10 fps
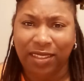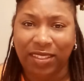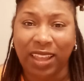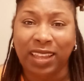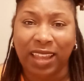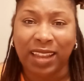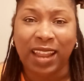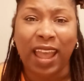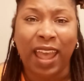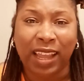they
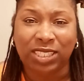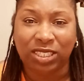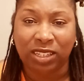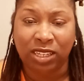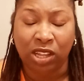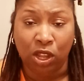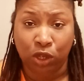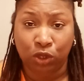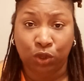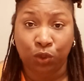can actually
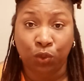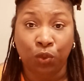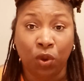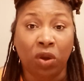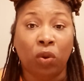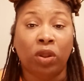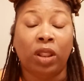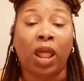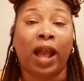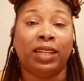do
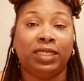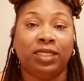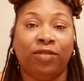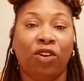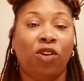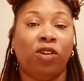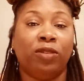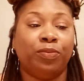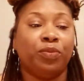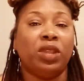lots of
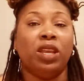harm.